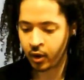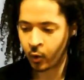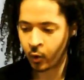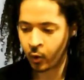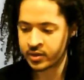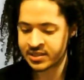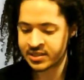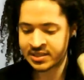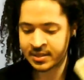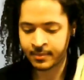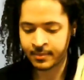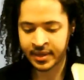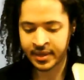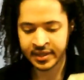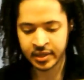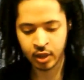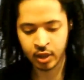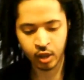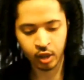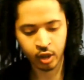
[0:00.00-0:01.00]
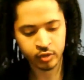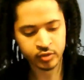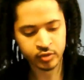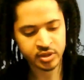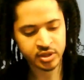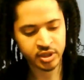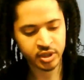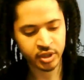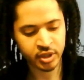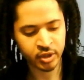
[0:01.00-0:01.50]
or somebody
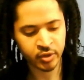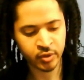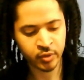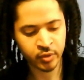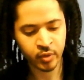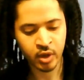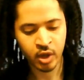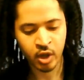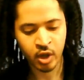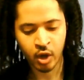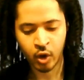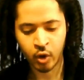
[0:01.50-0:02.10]
close to you